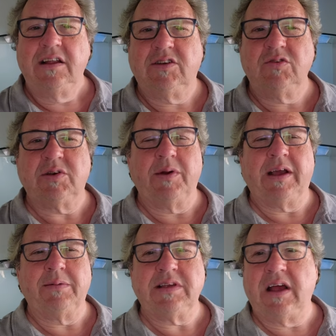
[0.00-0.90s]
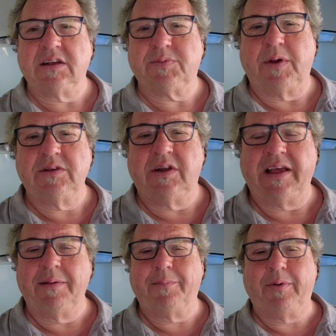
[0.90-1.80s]
Until someone comes out, I suppose, and I
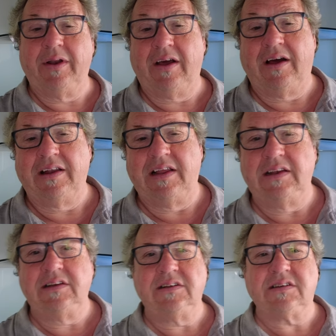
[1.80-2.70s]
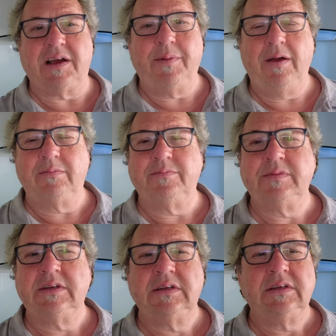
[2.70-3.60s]
get bored like I did, and just come home.
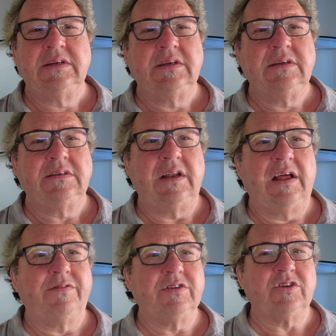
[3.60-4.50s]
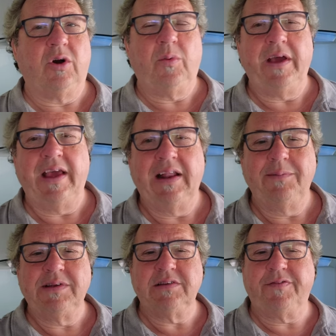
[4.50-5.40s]
So now I've just got to wait here, they
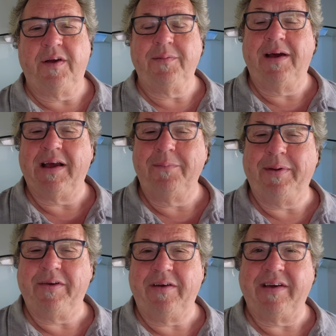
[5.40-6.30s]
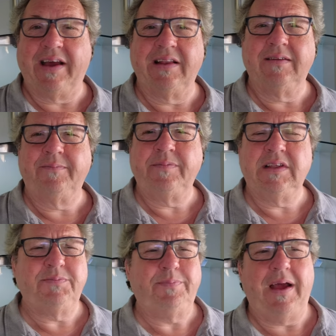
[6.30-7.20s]
miss the phone, I go pick her up again.
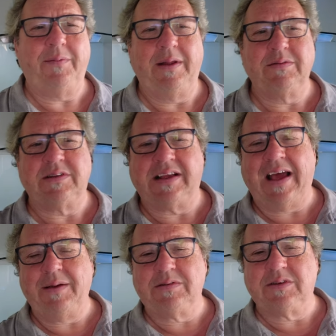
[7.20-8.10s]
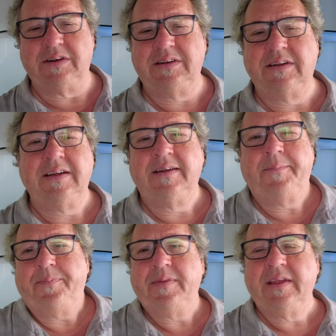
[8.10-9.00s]
It's better when it was the gate was on, and
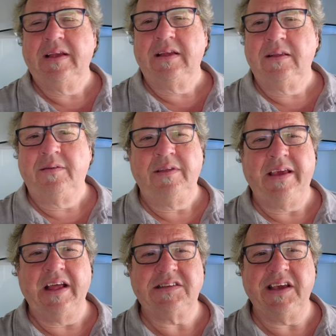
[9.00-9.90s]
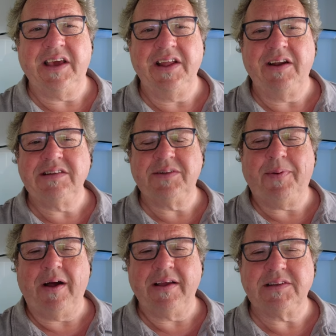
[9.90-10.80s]
you get a ticket, you know there's a
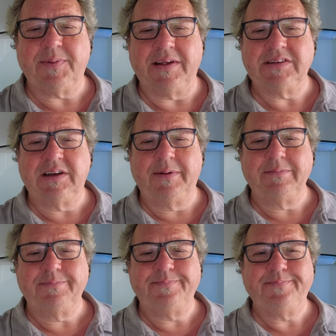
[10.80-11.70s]
parking space, you know what I mean?